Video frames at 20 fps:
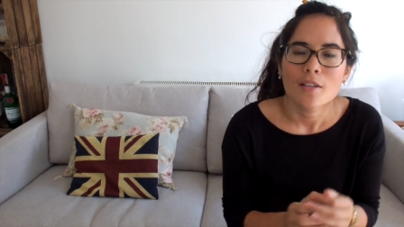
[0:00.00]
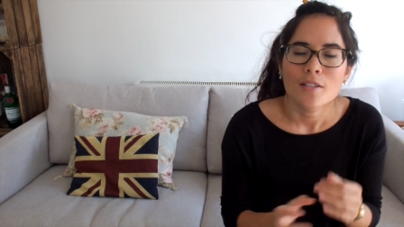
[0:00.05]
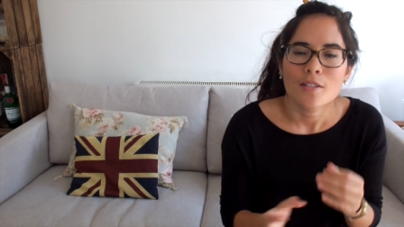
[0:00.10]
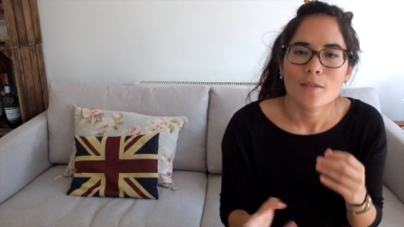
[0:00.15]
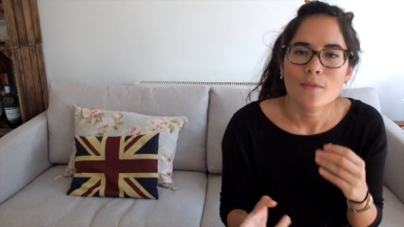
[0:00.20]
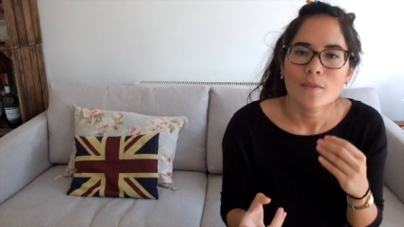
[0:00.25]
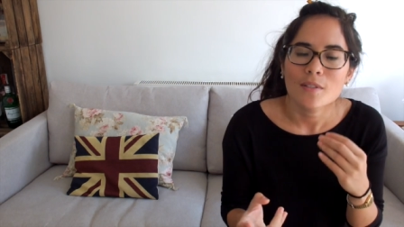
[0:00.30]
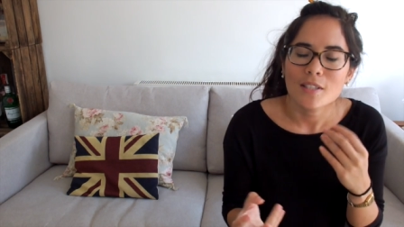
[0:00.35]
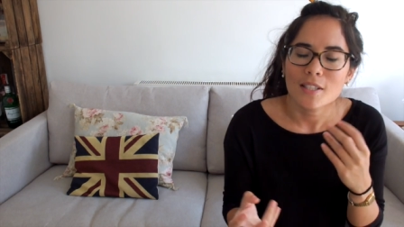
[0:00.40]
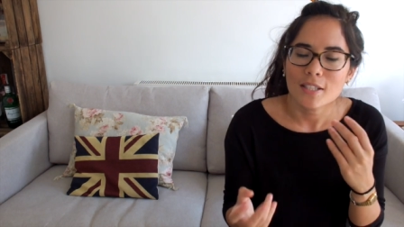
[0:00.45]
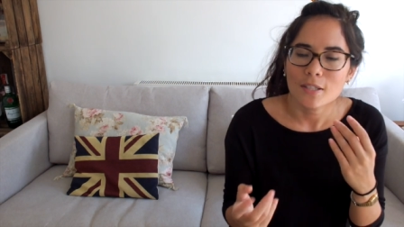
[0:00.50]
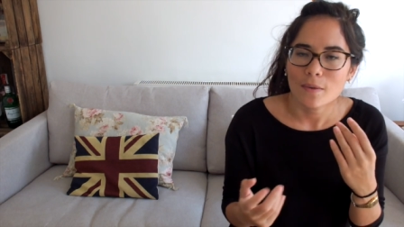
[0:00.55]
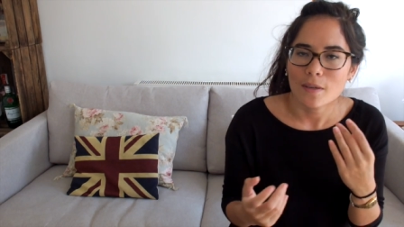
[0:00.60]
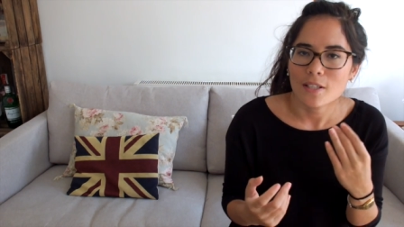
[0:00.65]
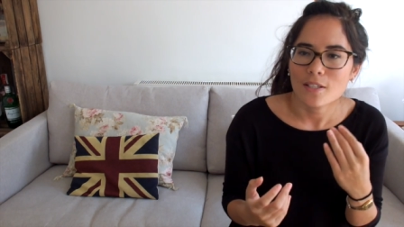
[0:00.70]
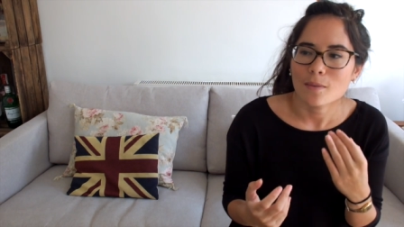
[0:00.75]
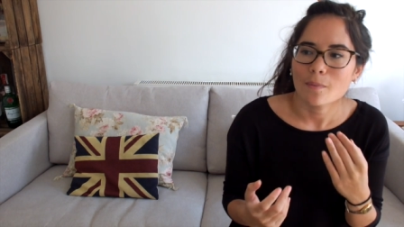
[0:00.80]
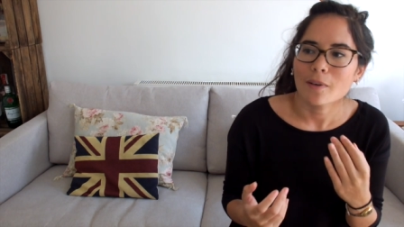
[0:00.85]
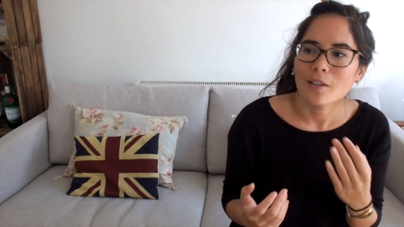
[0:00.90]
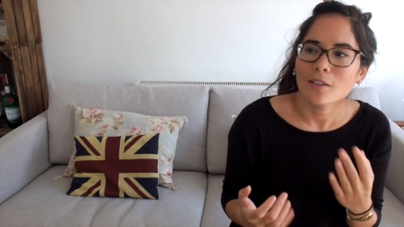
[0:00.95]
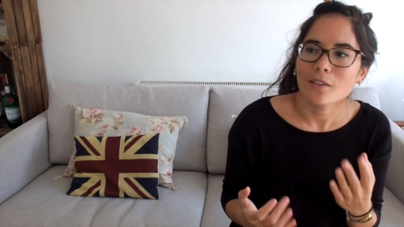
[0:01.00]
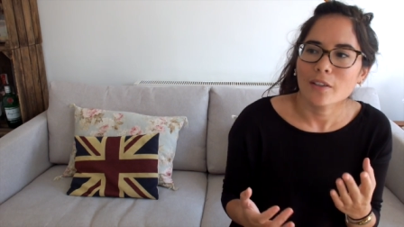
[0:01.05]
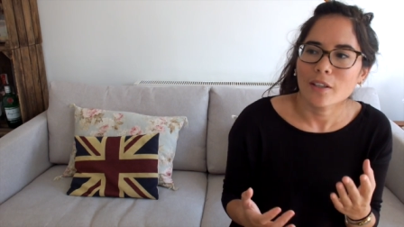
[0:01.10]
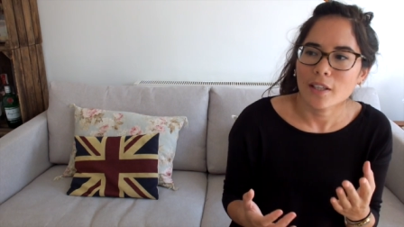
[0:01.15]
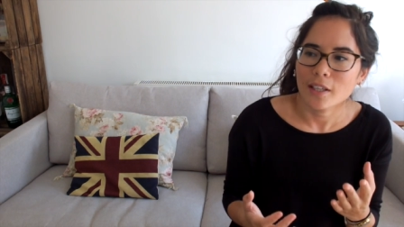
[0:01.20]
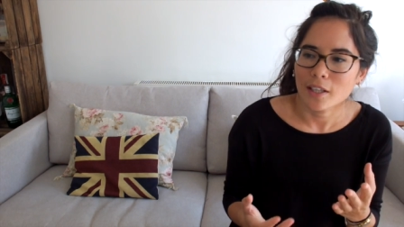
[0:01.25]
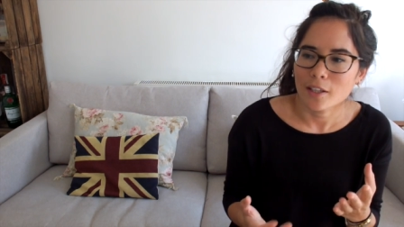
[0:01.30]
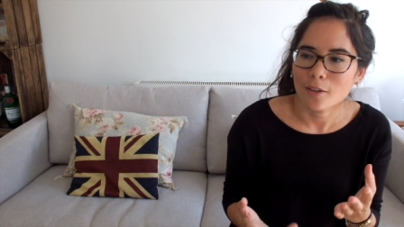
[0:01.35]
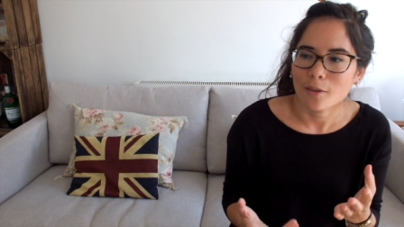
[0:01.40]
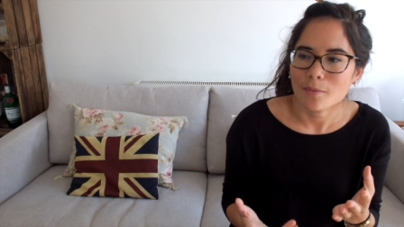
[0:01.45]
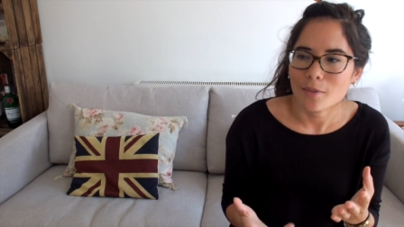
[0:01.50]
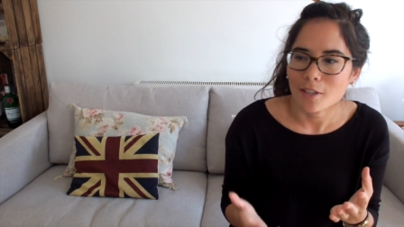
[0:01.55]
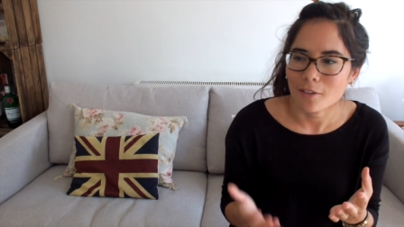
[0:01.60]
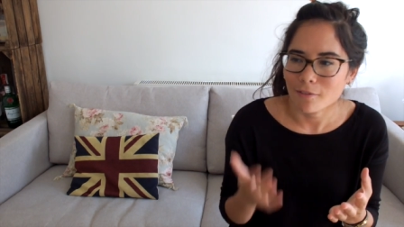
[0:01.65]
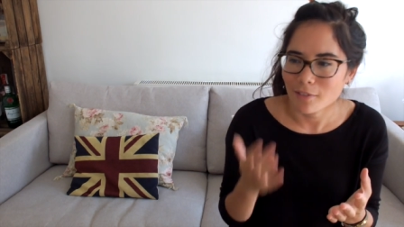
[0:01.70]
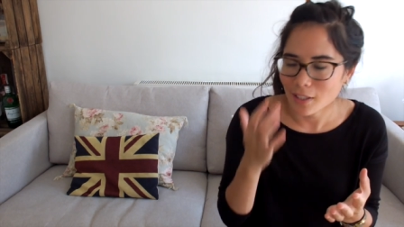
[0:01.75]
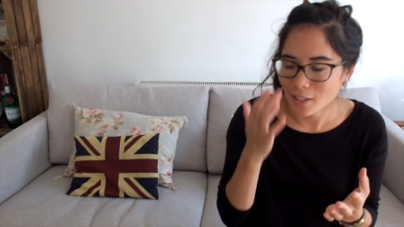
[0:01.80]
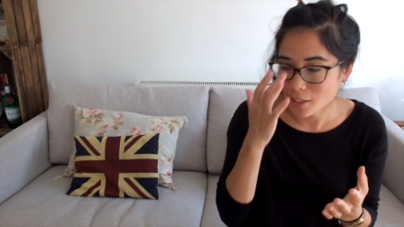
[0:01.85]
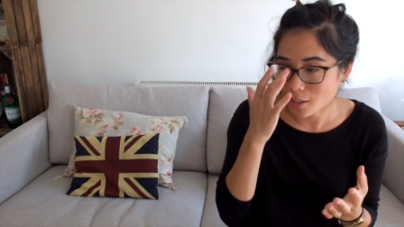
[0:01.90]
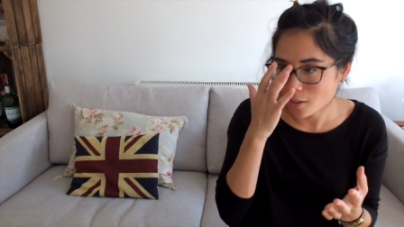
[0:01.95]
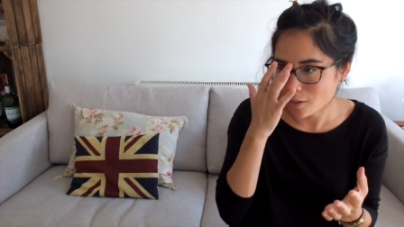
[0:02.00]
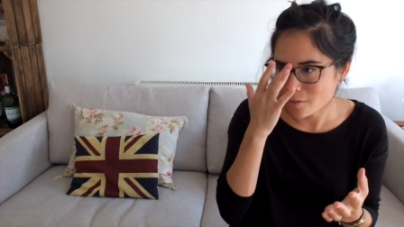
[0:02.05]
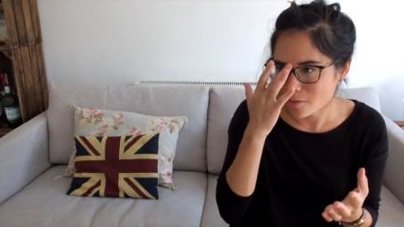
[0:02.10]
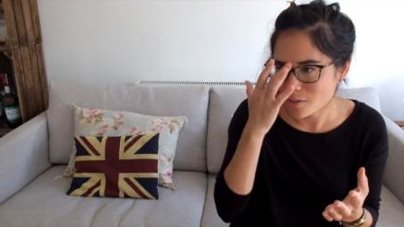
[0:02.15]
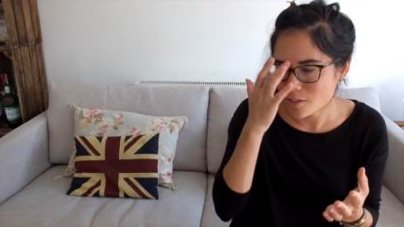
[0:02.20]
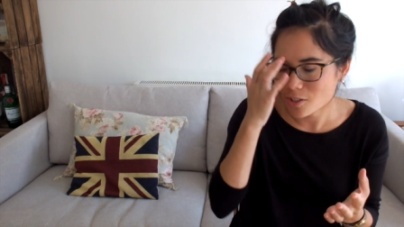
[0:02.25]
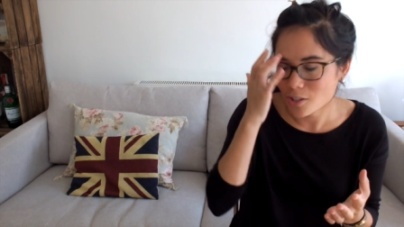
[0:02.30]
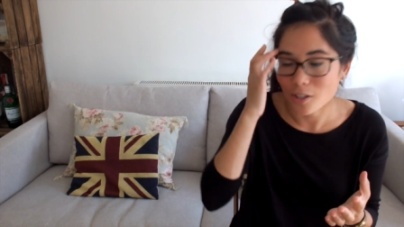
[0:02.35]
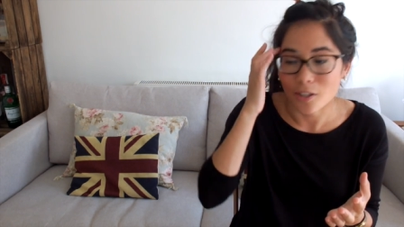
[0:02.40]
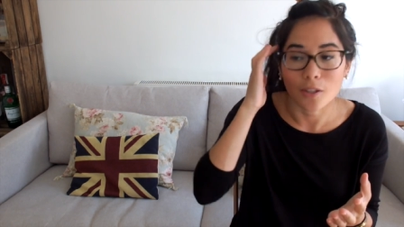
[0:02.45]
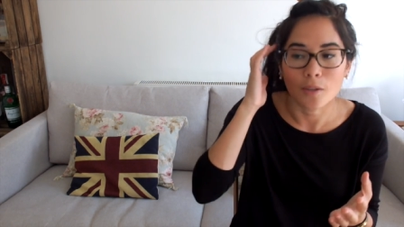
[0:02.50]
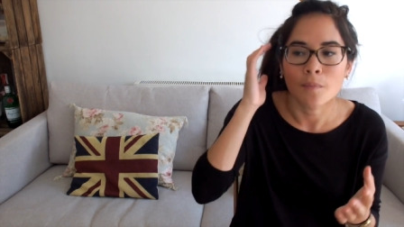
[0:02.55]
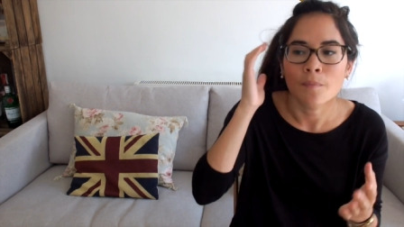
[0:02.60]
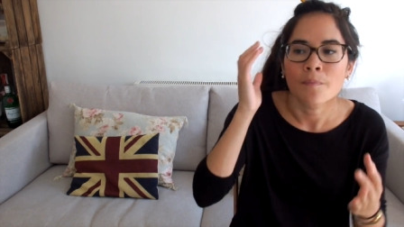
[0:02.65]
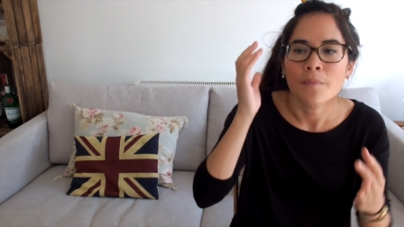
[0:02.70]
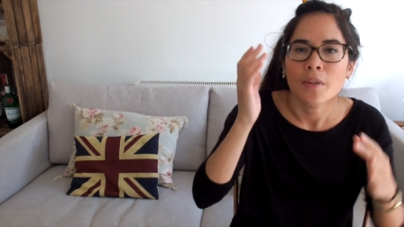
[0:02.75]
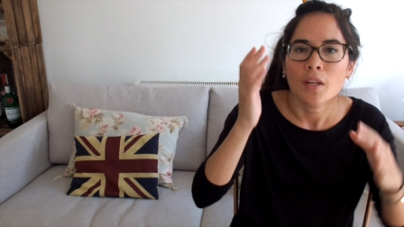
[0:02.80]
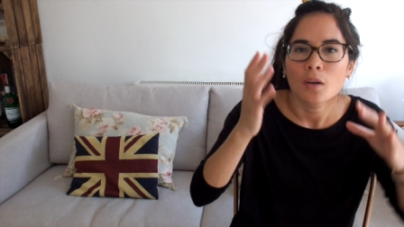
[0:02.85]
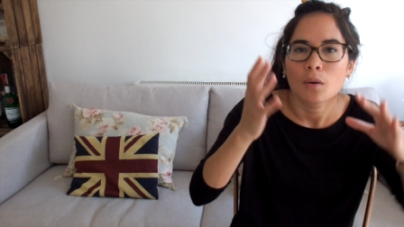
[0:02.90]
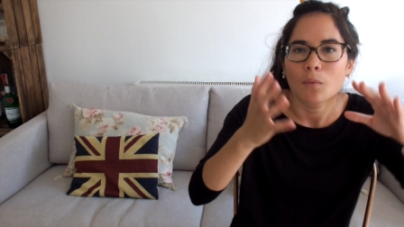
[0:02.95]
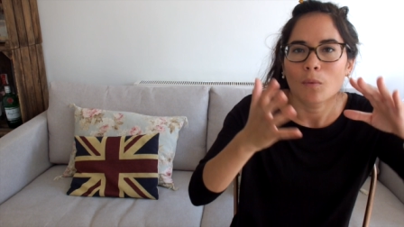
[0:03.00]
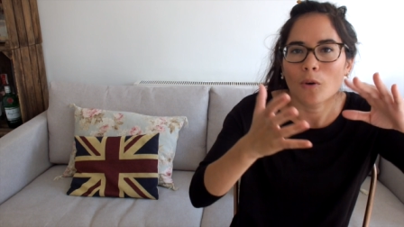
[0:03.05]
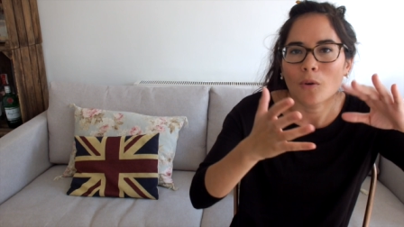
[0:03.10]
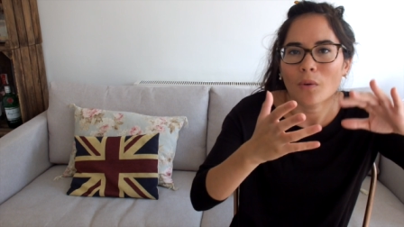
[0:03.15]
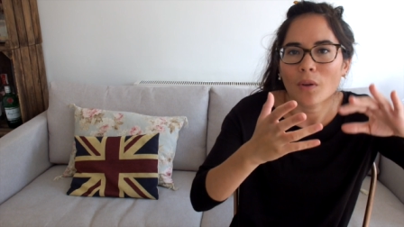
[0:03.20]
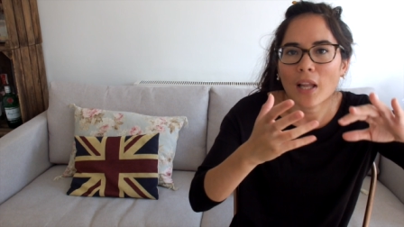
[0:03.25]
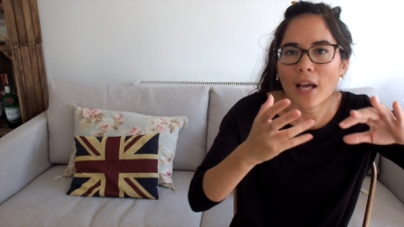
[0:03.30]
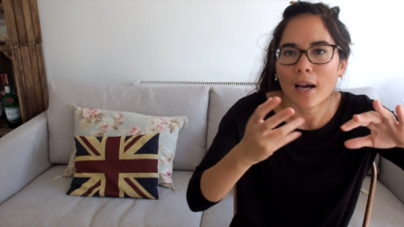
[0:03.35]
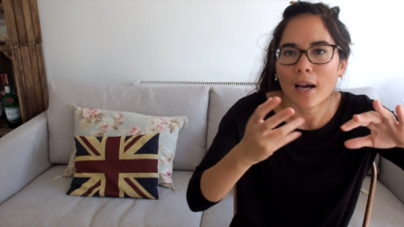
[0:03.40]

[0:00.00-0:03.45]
So in a situation where you're looking at an object really close to, what will